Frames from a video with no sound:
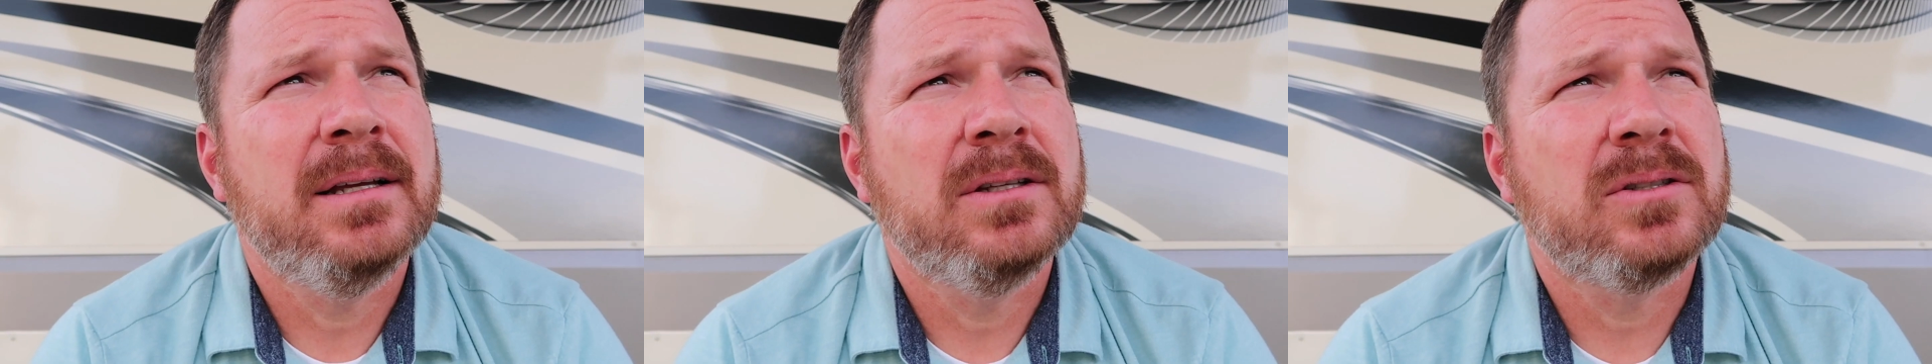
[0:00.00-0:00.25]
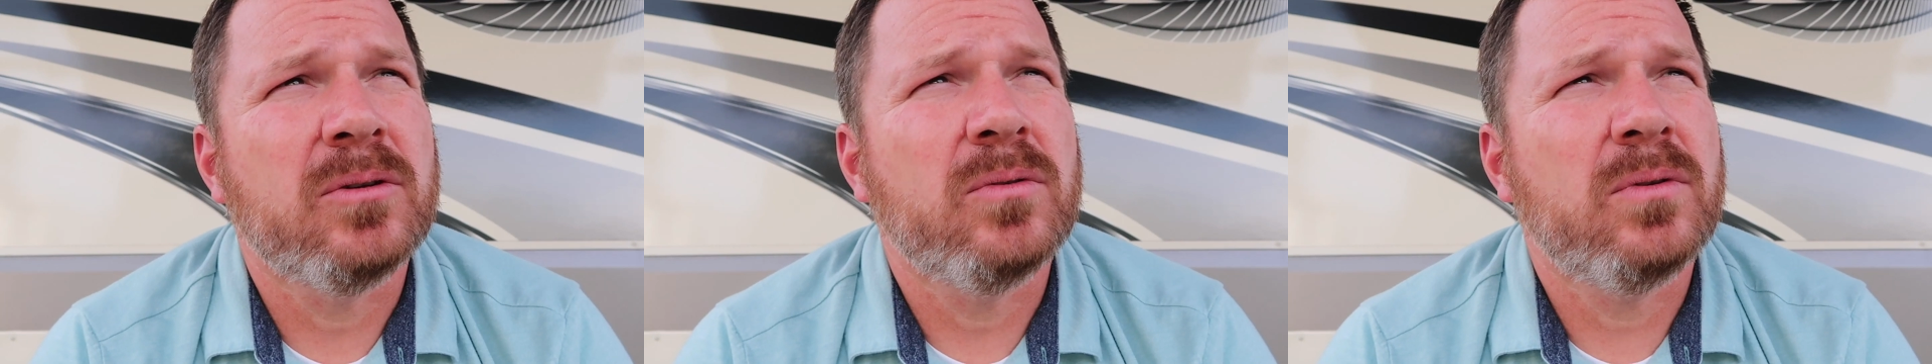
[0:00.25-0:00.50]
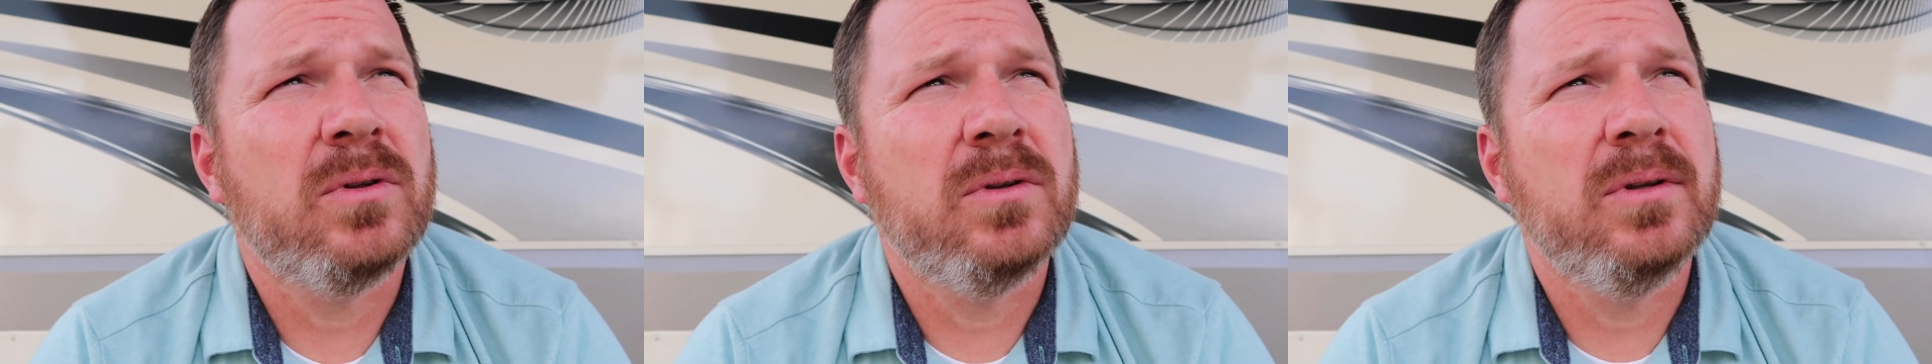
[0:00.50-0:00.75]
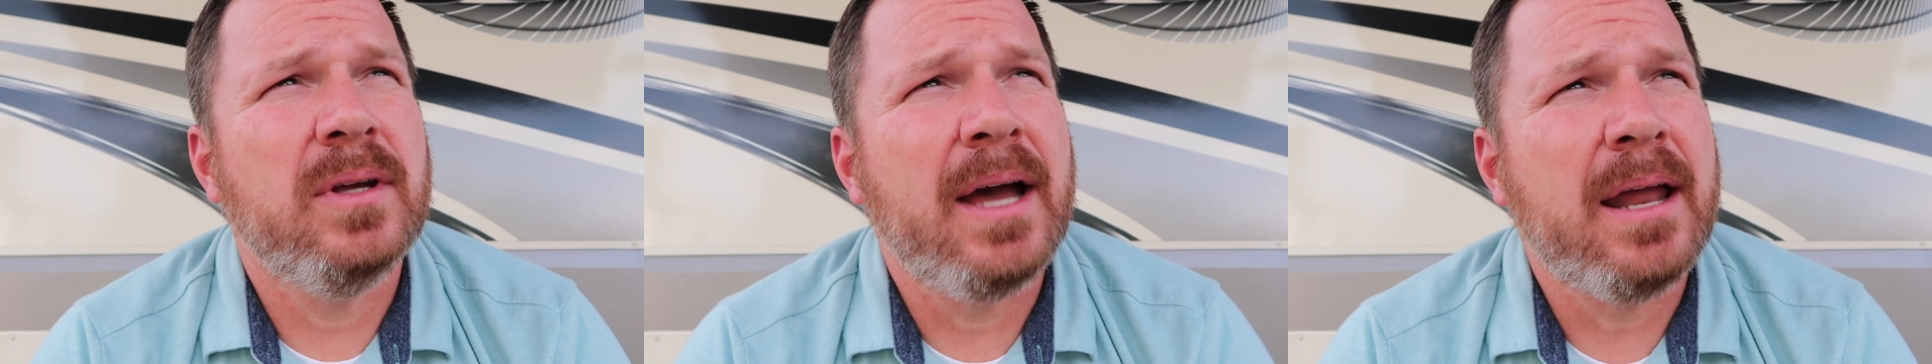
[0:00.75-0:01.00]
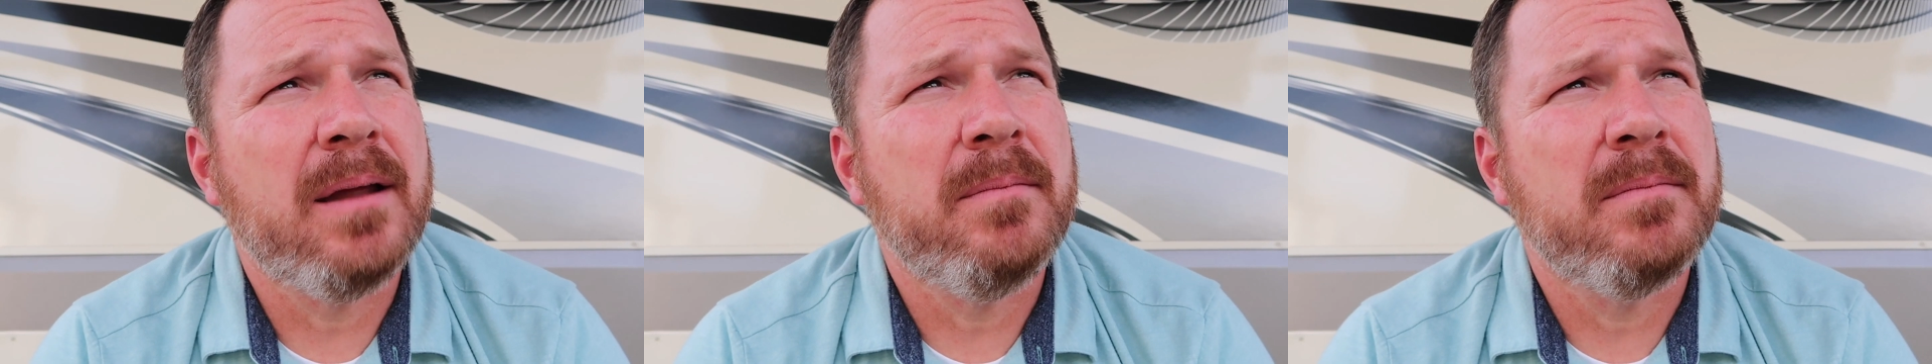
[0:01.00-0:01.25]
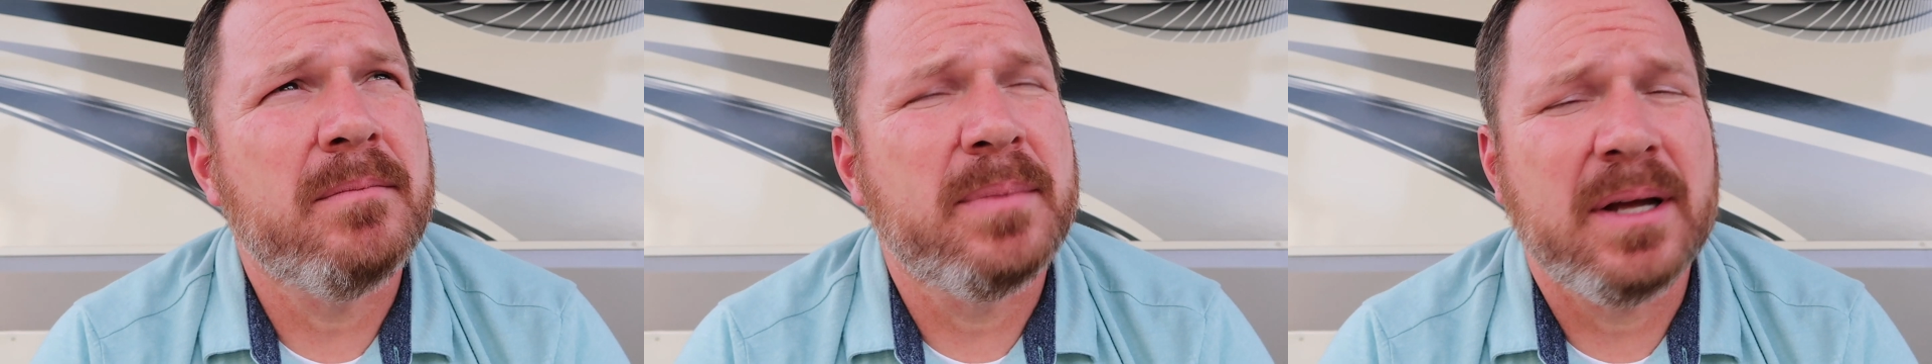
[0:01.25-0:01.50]
So you got to
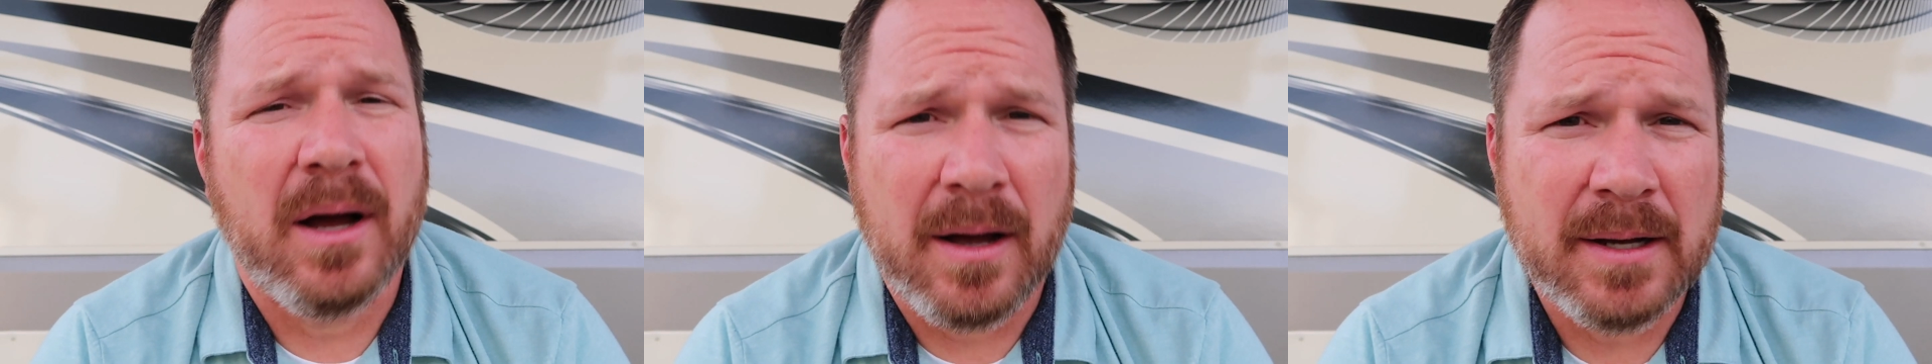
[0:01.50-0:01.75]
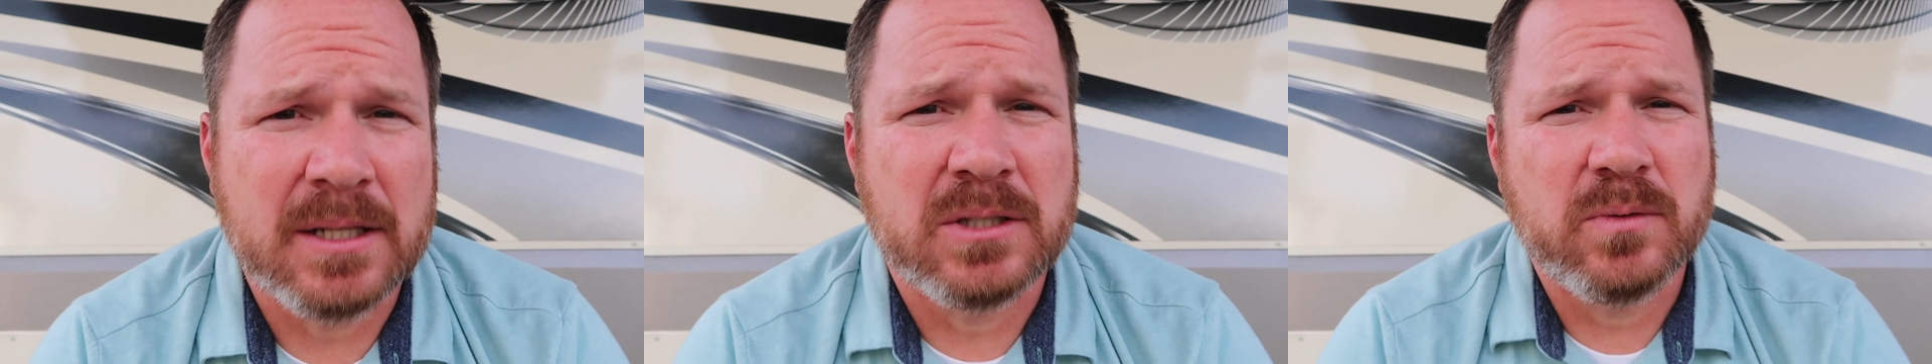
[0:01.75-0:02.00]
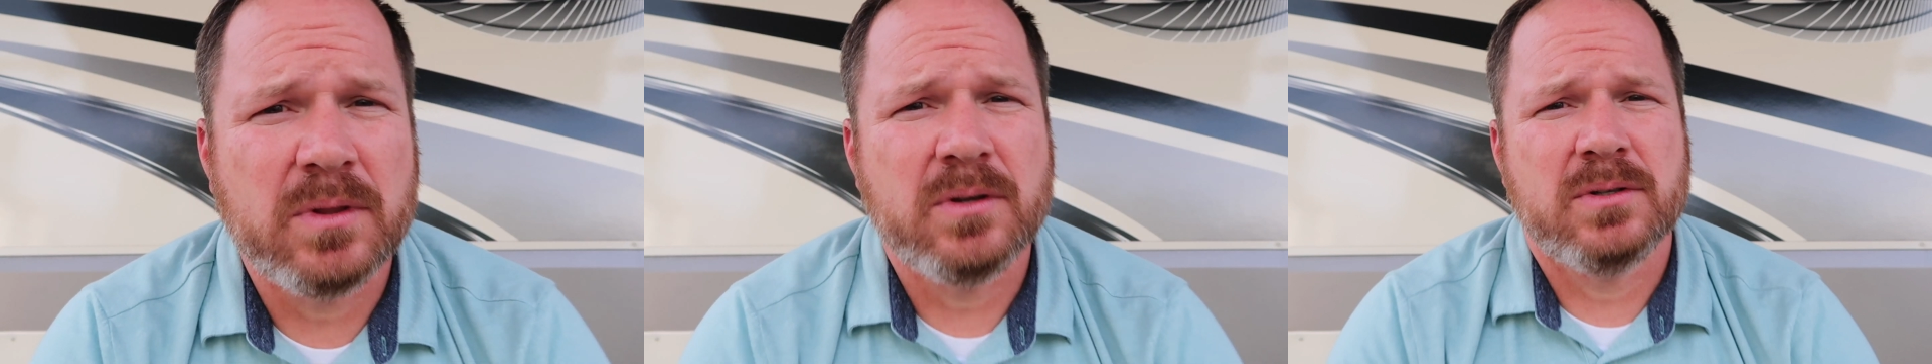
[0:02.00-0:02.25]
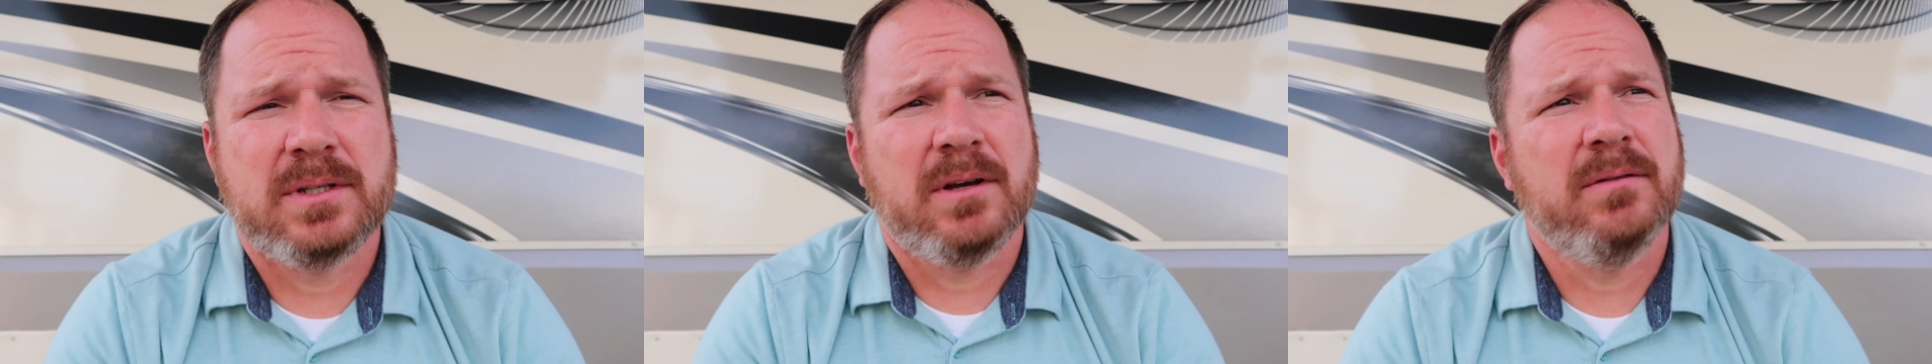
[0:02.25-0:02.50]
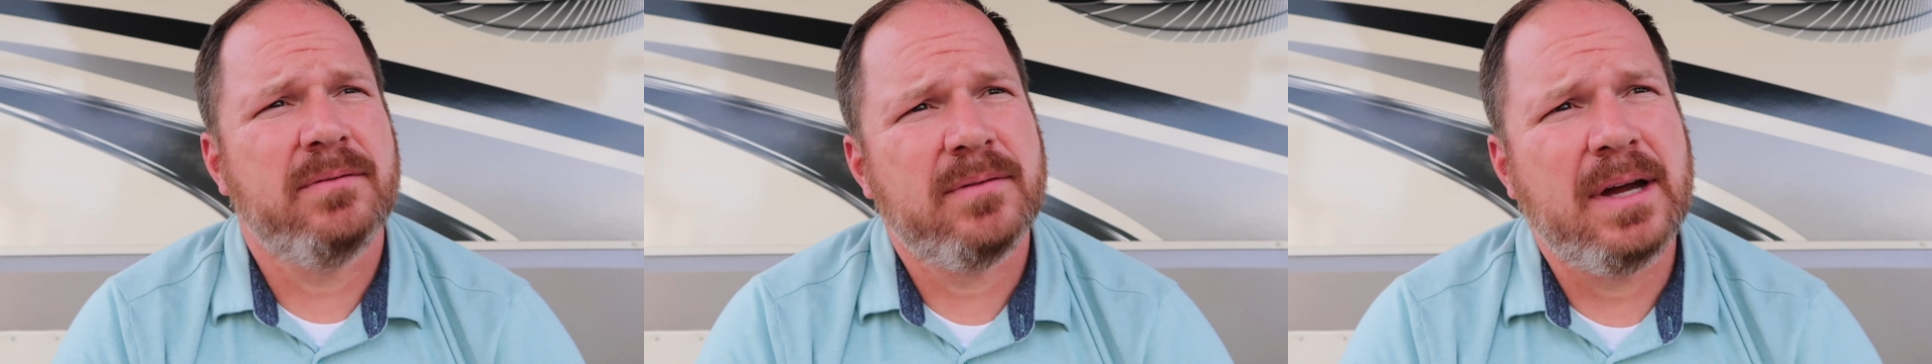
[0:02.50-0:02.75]
be honest with yourself,